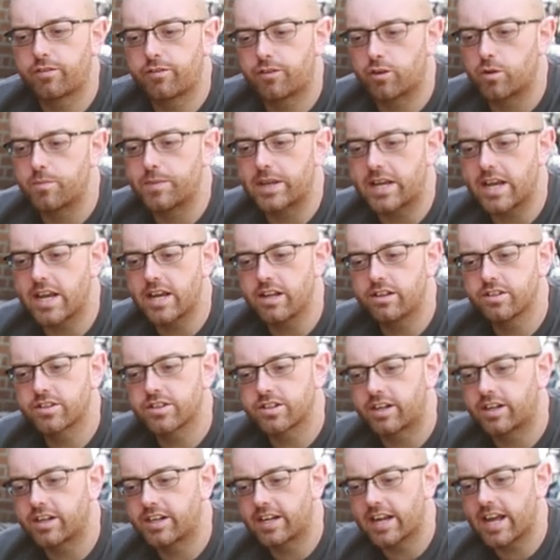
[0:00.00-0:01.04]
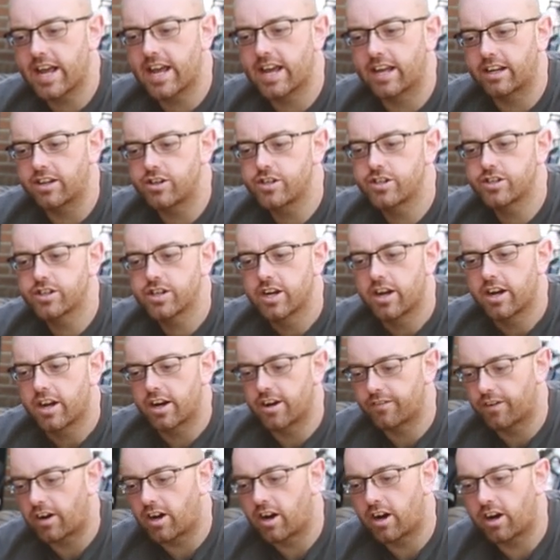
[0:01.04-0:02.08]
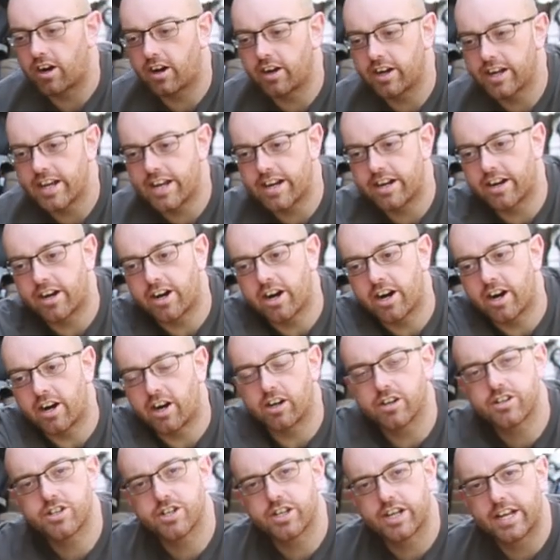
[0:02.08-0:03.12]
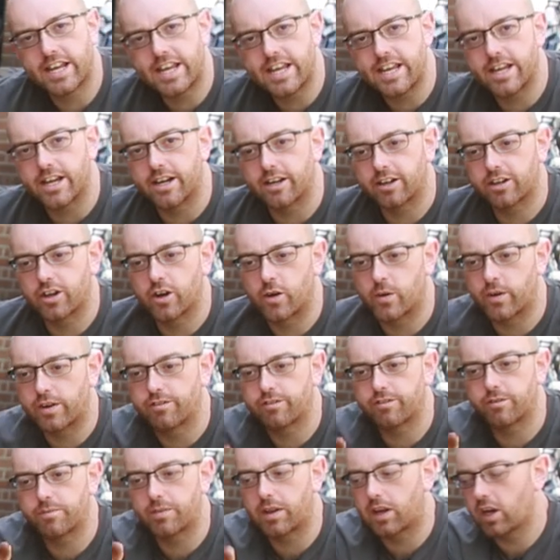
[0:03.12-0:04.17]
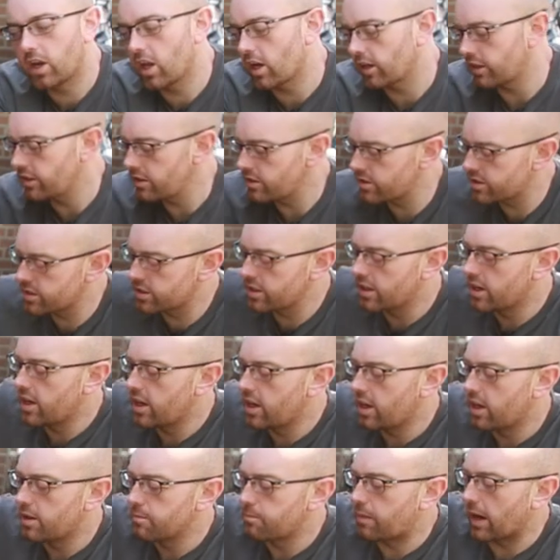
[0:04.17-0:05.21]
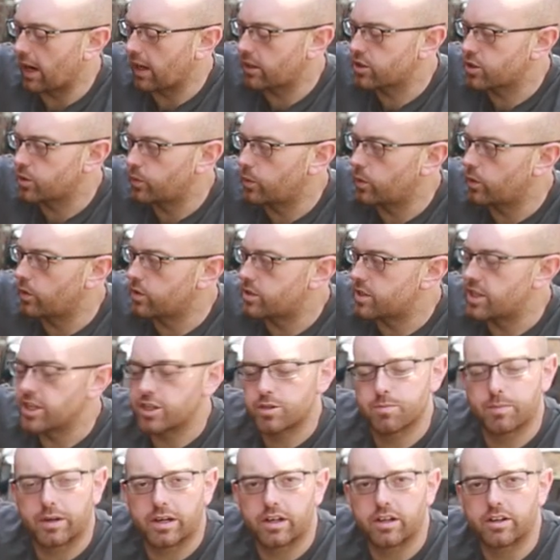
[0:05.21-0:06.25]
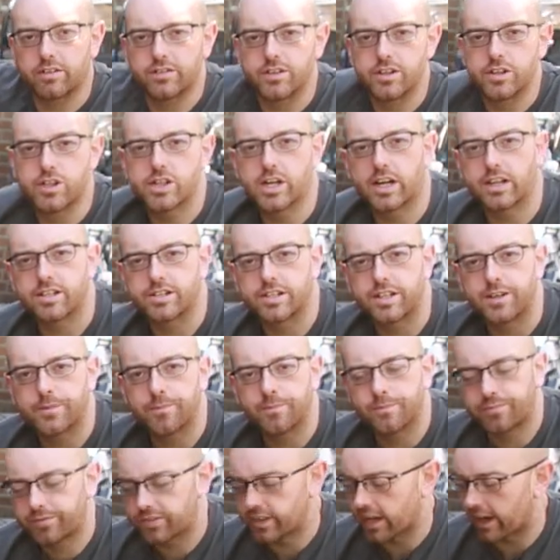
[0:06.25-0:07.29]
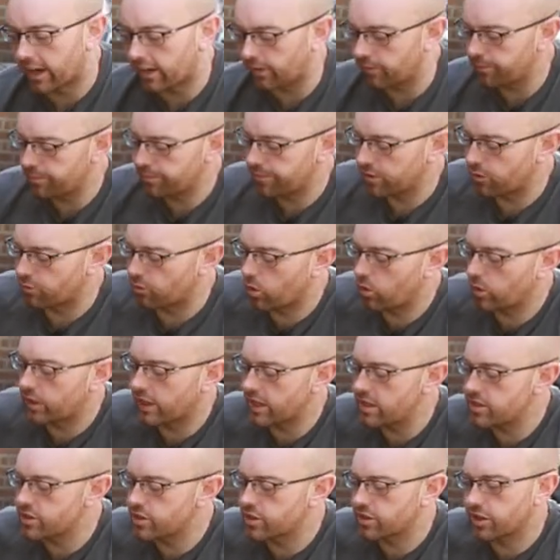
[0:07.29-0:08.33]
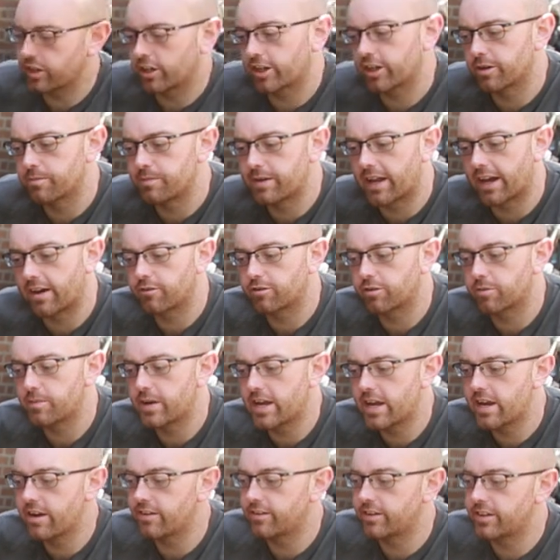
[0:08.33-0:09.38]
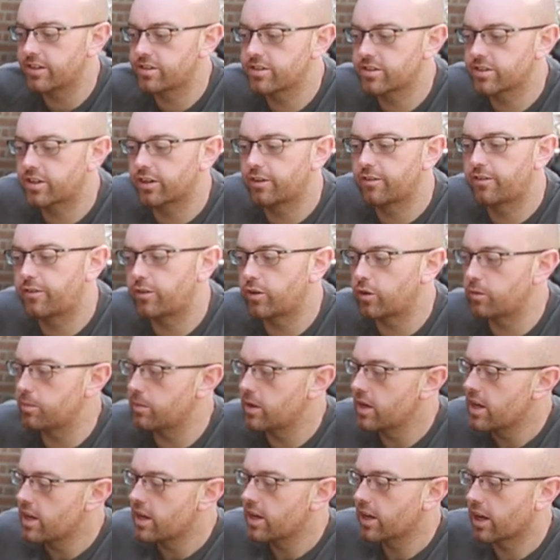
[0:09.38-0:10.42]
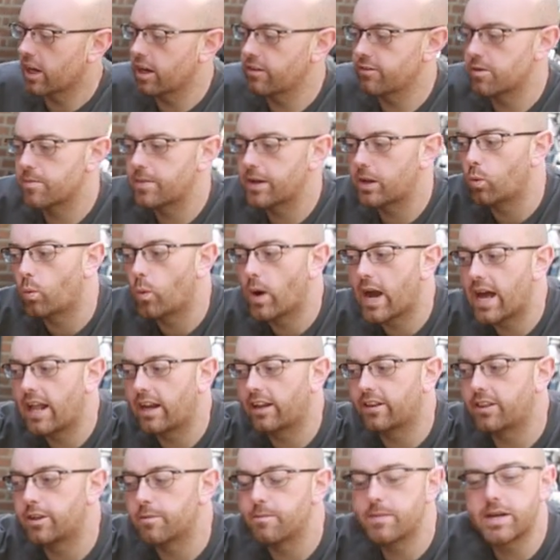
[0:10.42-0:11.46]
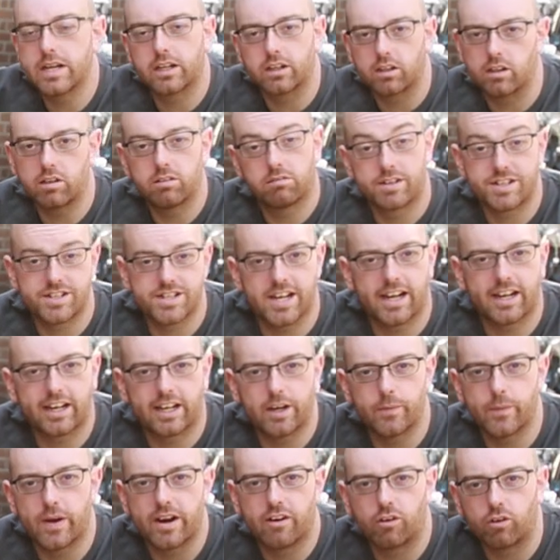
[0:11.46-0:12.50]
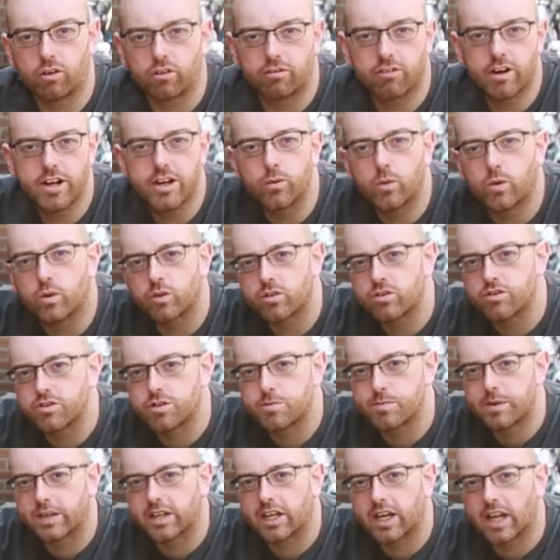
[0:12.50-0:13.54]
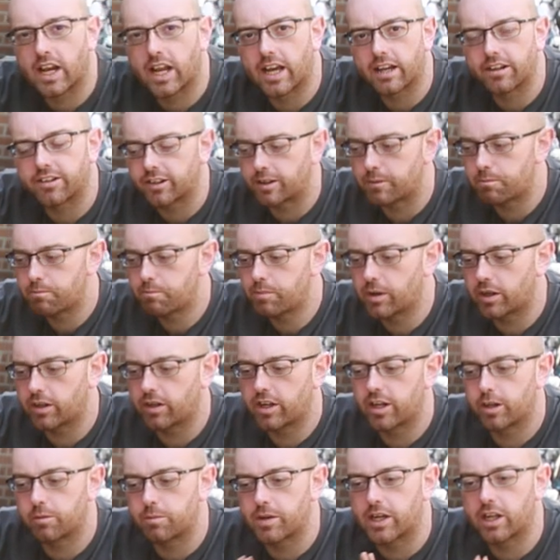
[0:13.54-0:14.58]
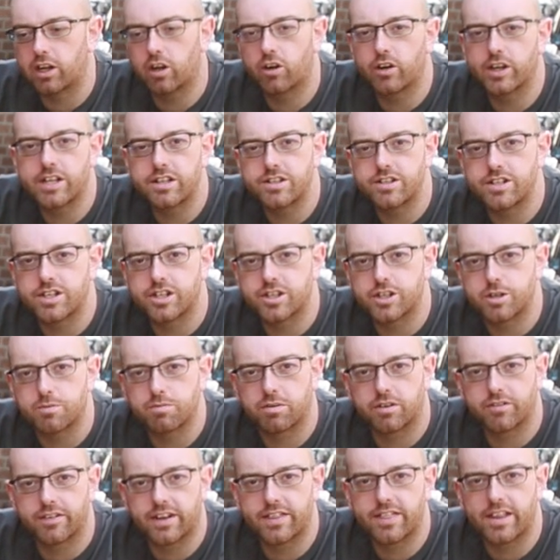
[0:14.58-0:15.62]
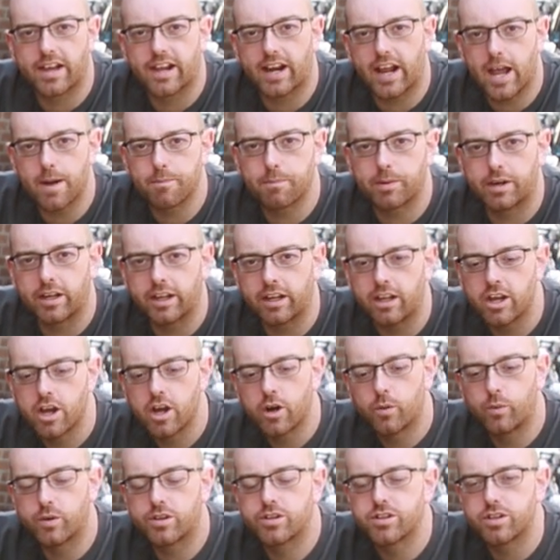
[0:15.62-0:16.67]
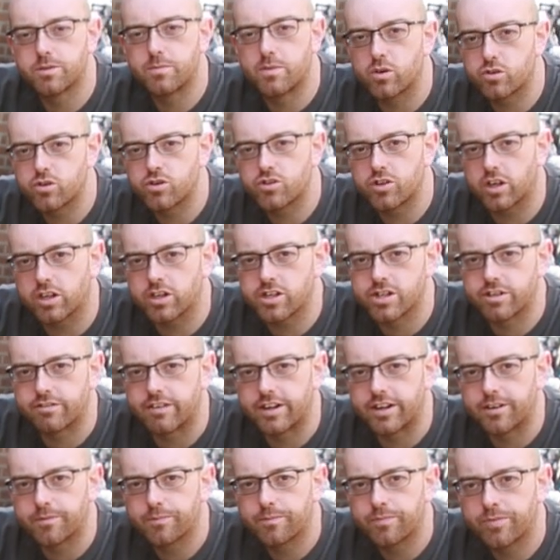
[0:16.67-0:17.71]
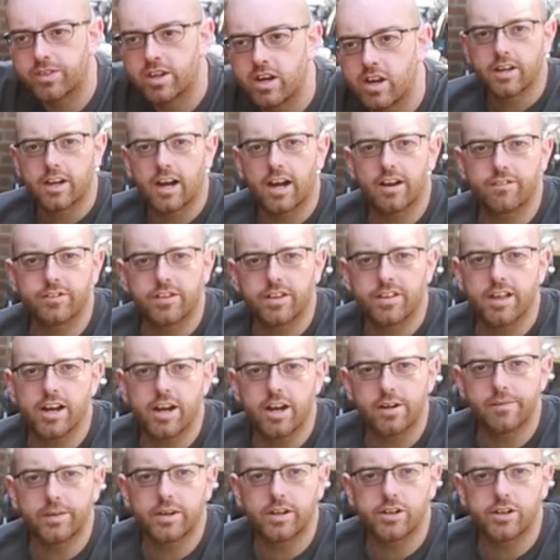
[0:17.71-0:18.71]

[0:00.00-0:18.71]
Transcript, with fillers: will form the inside edge of our inner arch here, going from the lights back towards this part of the chassis. Now, the roll cage is going to come down from here, and this is going to form kind of a big well in the middle, exactly where all the rainwater has been collecting. But it'll be a lot easier to prevent that happening with some more structure in. After that, I'm